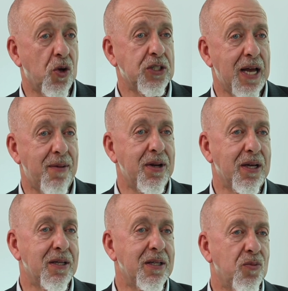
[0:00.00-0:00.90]
of what's
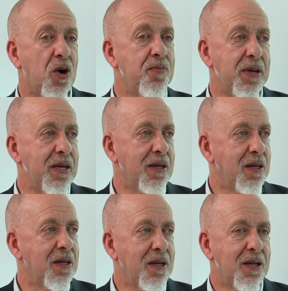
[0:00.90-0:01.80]
happening. It won't be
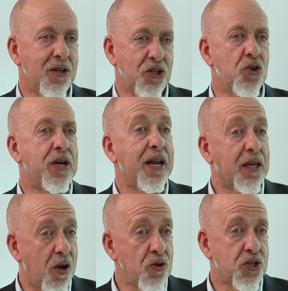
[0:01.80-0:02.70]
you getting
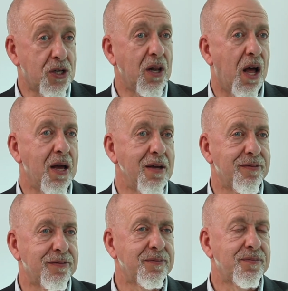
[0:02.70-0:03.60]
coached
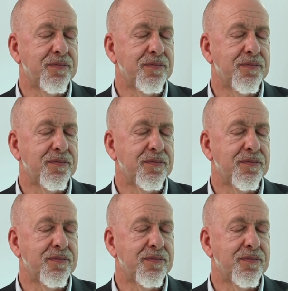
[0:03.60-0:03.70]
live.